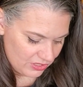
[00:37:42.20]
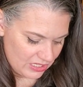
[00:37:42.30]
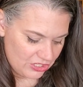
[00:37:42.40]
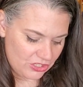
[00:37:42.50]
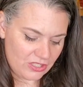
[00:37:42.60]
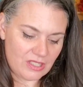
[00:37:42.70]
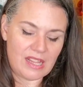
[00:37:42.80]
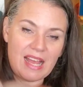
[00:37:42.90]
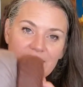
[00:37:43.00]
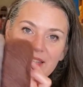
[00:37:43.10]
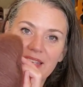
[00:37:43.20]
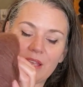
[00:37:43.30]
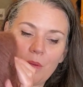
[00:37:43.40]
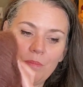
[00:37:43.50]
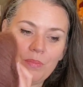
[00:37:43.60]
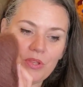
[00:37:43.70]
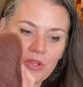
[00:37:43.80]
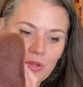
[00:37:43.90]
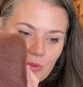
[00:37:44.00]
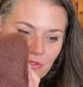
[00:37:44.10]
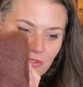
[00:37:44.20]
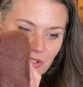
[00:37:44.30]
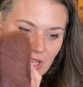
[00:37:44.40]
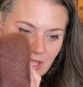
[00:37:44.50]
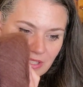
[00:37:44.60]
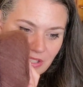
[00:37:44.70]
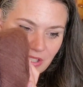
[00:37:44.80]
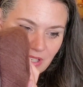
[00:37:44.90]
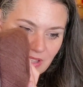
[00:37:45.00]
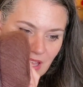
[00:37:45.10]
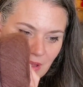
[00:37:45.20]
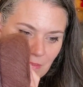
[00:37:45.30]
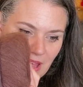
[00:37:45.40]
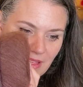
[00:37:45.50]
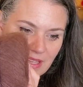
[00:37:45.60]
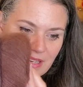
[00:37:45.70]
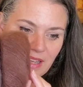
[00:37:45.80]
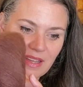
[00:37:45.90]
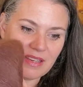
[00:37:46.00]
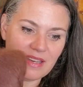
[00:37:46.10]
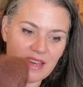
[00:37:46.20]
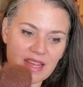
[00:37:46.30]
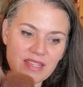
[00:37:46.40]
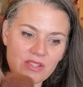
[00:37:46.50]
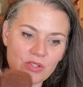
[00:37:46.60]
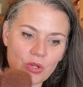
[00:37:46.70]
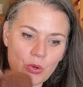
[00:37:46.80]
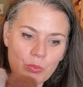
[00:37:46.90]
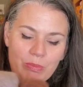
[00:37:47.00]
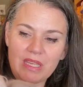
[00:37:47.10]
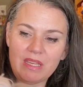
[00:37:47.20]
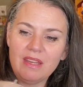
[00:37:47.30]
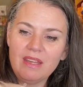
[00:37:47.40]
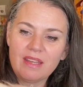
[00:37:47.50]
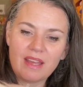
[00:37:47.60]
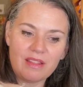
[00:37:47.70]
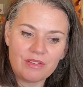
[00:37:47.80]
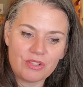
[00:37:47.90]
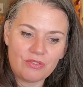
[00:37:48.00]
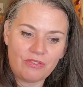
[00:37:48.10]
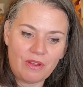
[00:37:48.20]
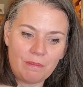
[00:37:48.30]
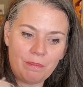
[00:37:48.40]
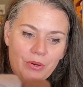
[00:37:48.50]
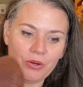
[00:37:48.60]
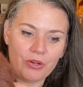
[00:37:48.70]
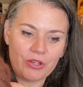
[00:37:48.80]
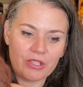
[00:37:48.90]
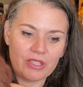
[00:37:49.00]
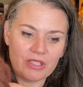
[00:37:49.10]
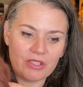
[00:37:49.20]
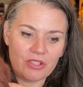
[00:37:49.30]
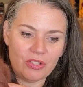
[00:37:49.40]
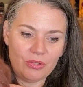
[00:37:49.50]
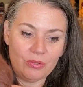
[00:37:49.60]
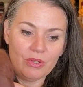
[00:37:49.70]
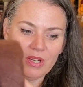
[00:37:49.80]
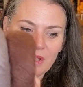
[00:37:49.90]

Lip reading: traditional, classic, beautiful colors. Look at that palette, a nice taupey colors from pearl to